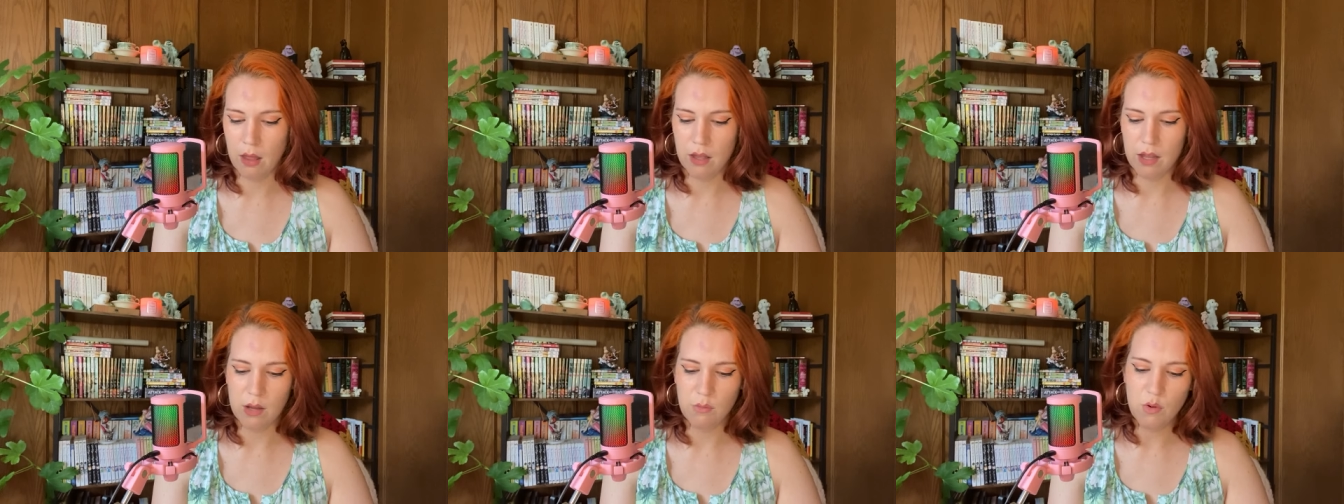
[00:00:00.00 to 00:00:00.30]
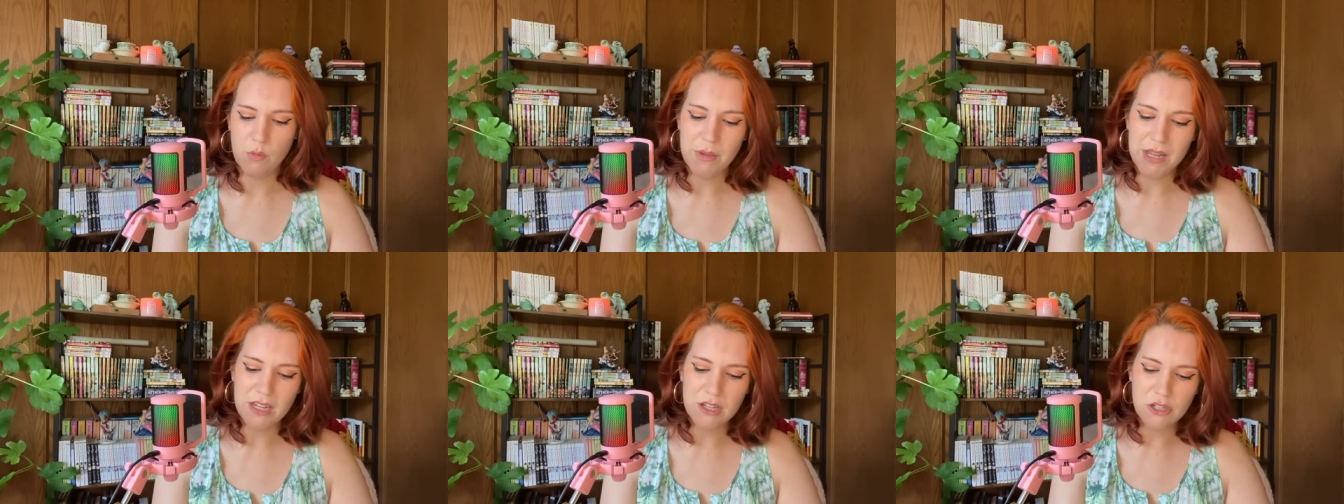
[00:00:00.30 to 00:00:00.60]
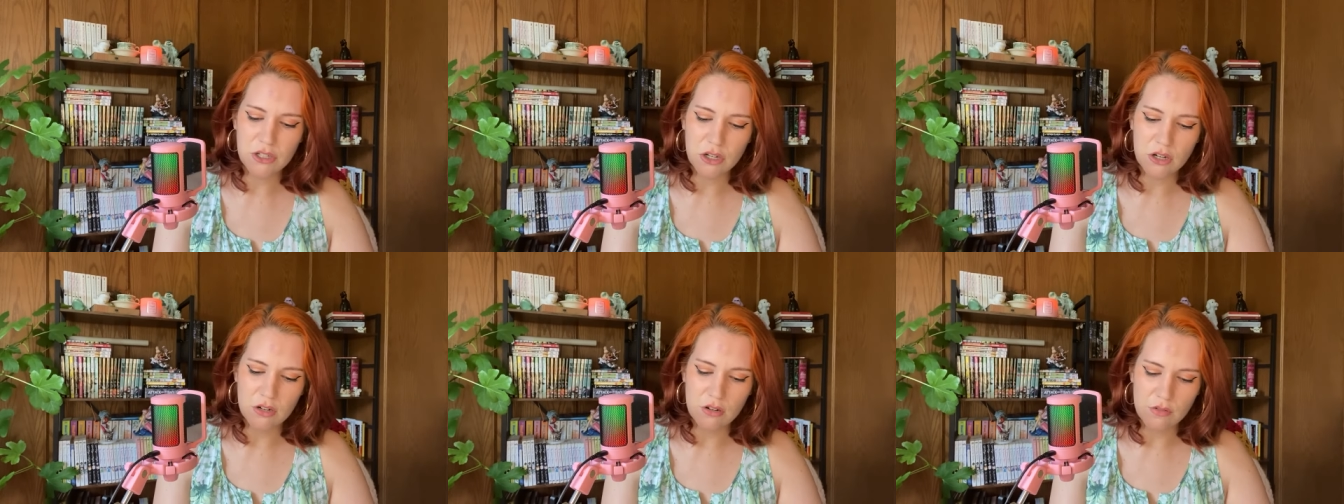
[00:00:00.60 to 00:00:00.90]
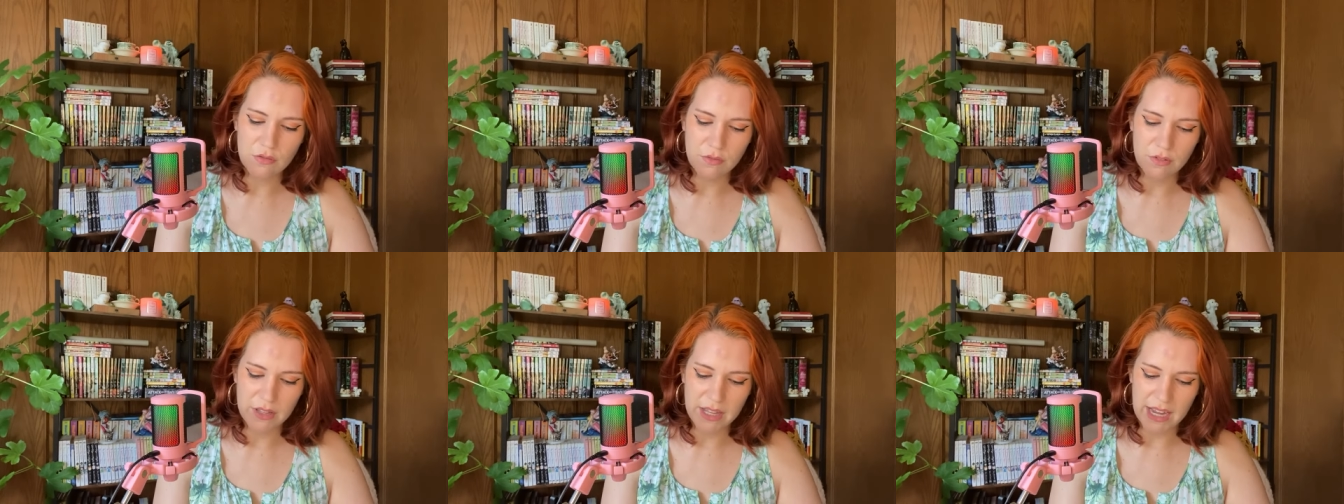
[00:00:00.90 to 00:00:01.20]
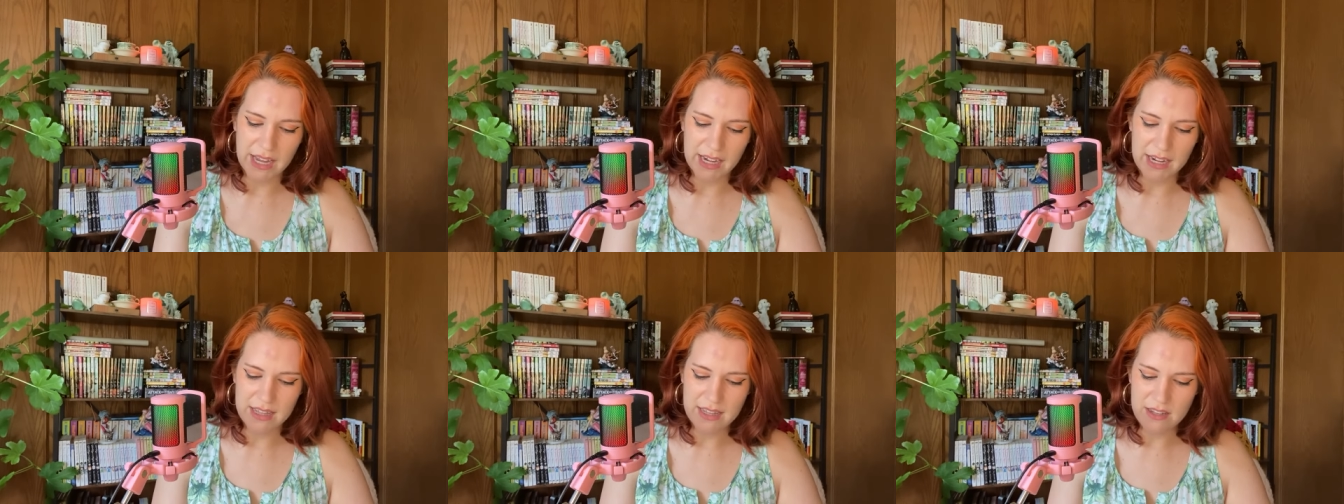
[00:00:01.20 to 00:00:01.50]
And we'll make a circle for
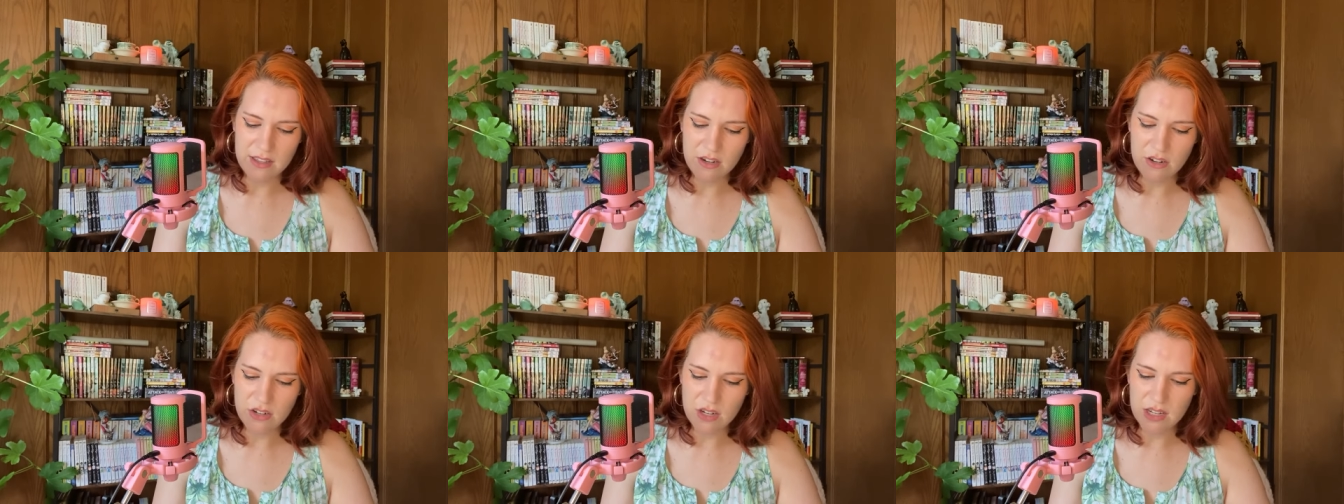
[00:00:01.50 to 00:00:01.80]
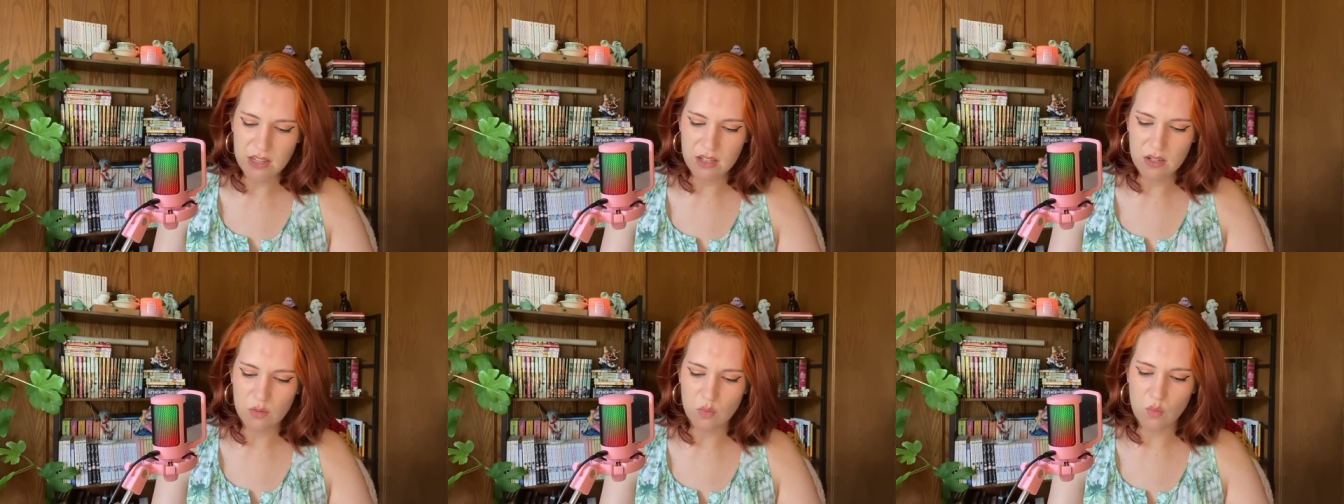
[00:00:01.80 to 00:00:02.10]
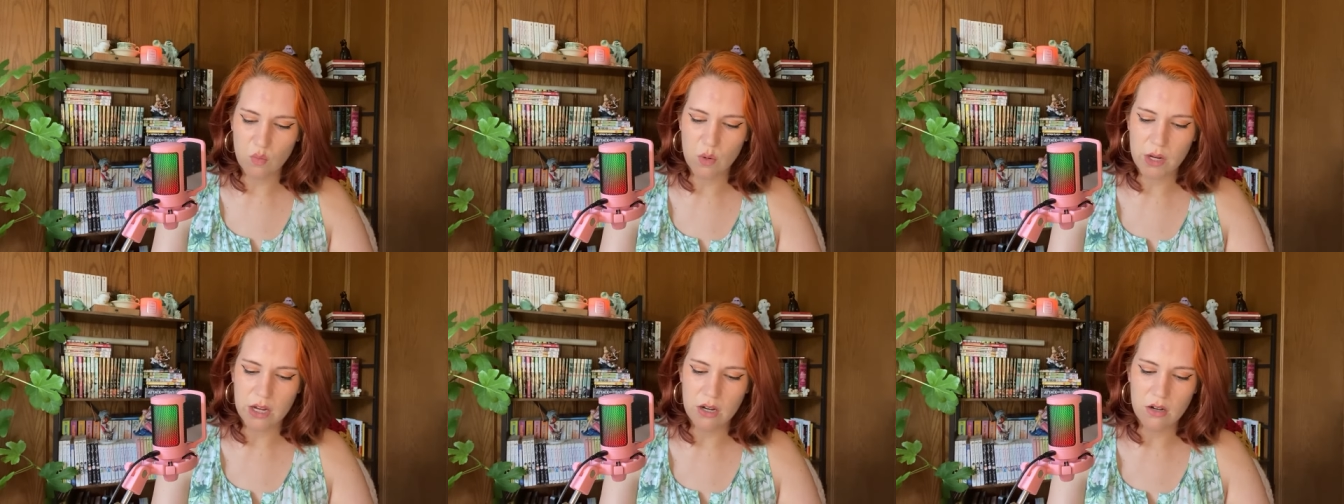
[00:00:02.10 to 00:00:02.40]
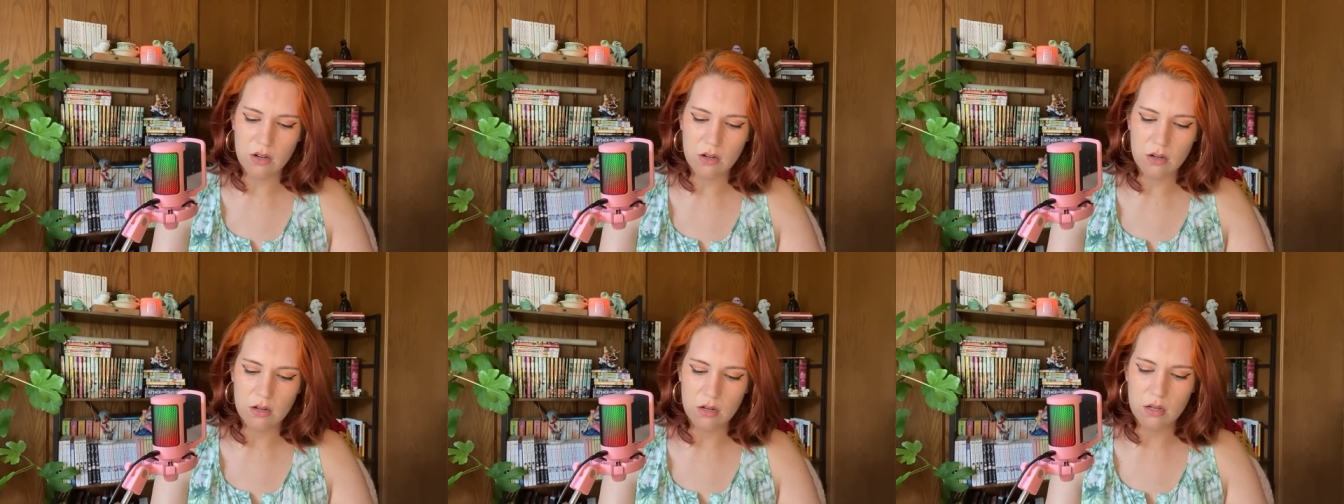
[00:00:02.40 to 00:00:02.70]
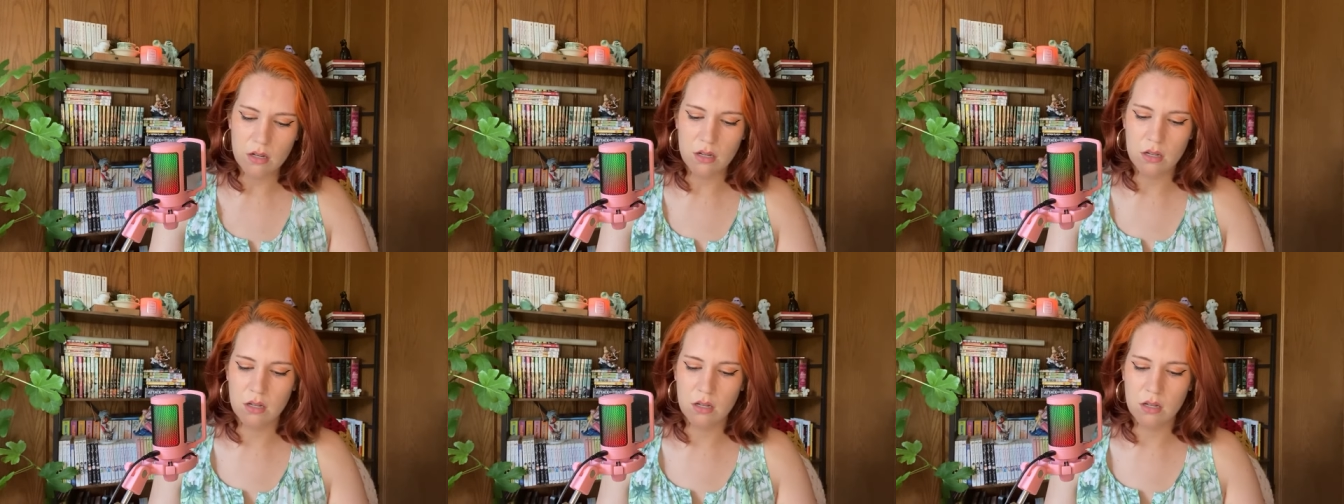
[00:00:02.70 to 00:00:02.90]
that. And then there's like this weird